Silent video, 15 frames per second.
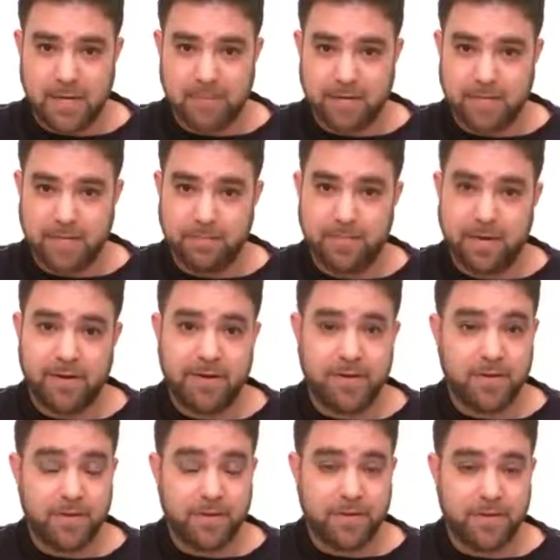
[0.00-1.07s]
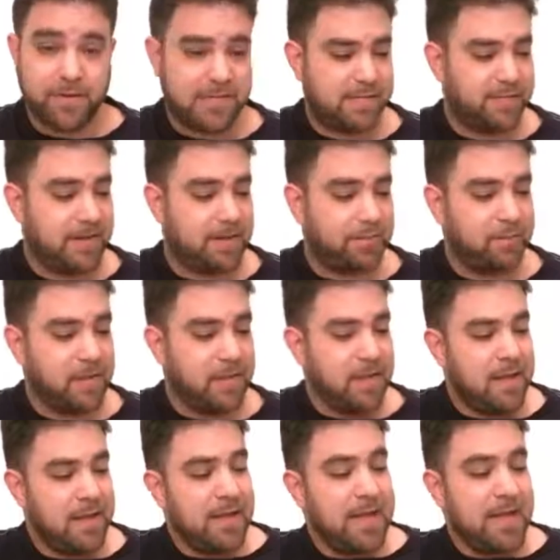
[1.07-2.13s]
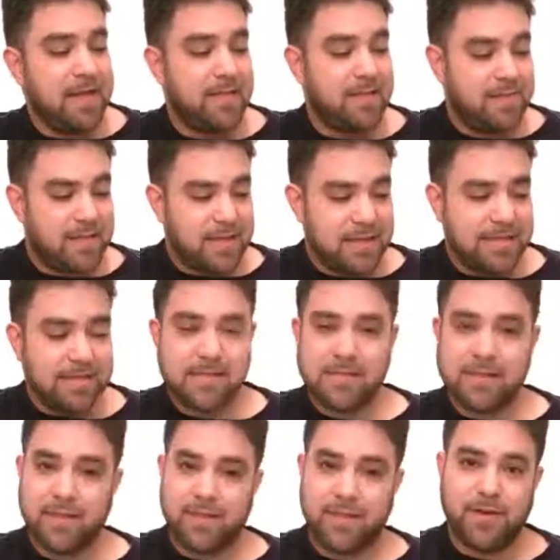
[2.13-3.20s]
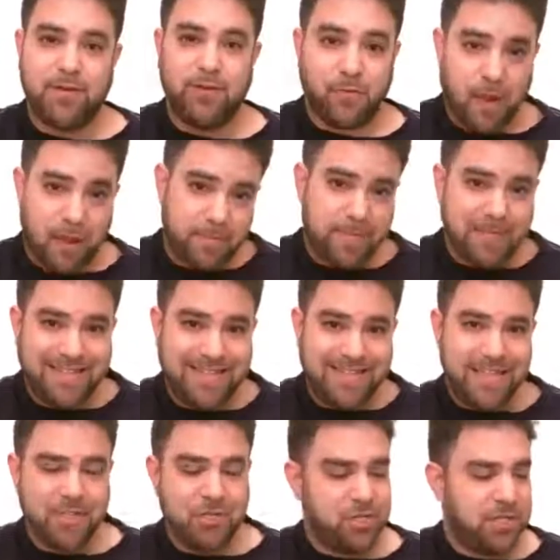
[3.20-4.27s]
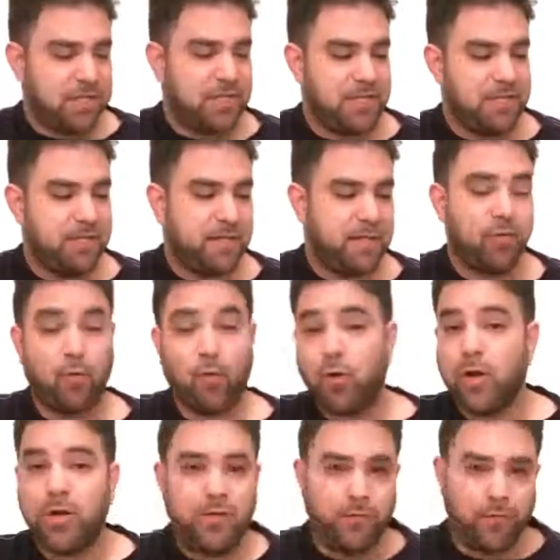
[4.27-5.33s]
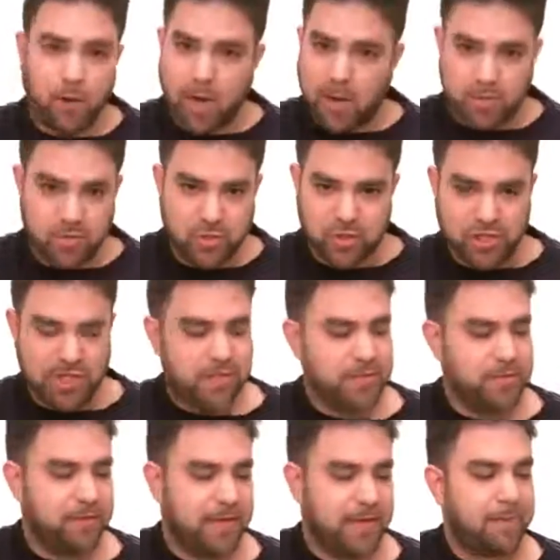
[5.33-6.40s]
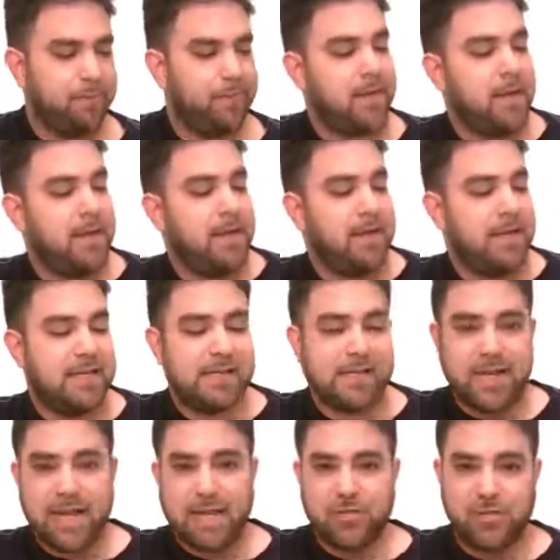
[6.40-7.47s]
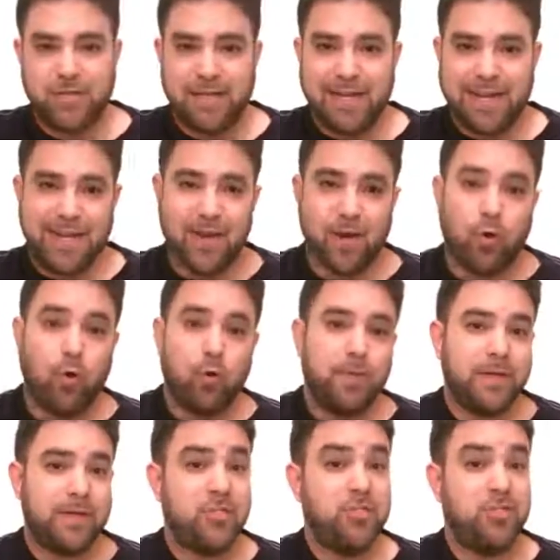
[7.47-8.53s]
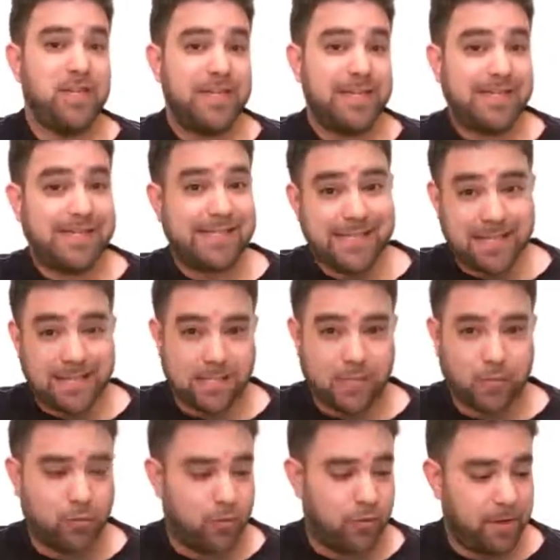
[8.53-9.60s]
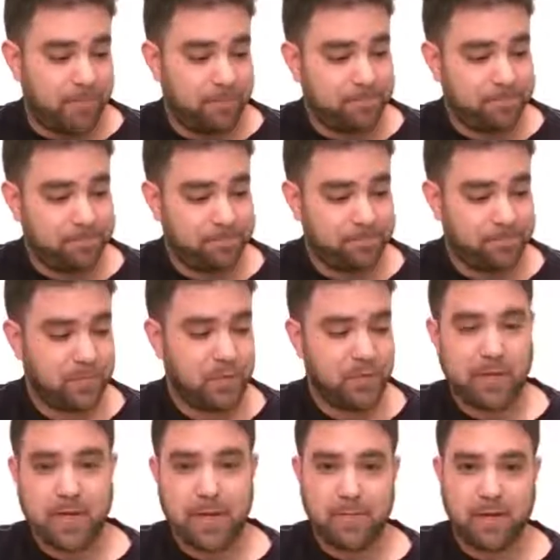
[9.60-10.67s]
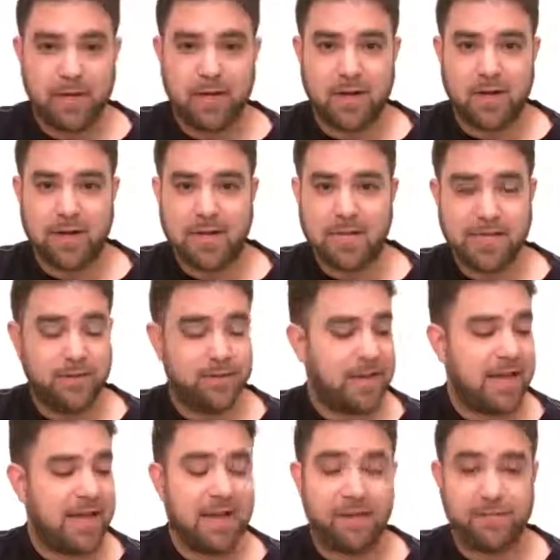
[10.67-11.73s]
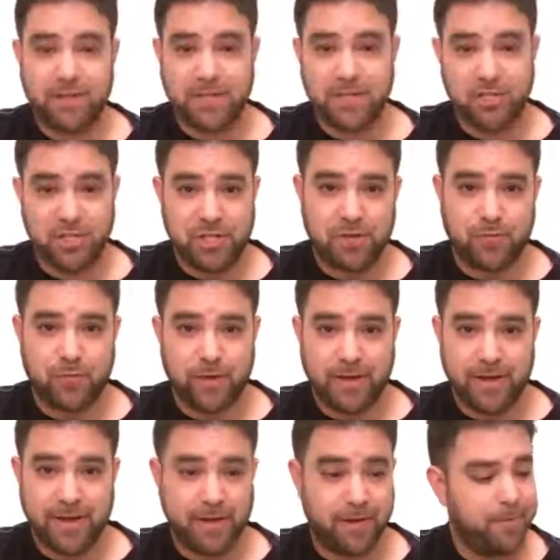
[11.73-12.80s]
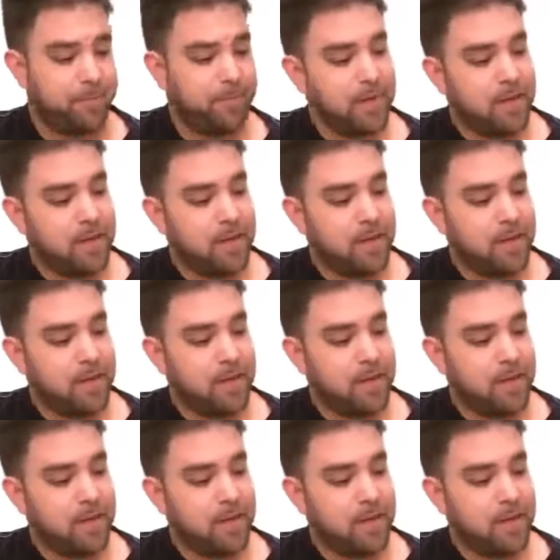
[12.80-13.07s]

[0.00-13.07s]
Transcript: up and compare it to the 3rd string. And this, the drop D G tuning or drop G tuning, is actually an open G6 chord, okay, because you have a G chord here,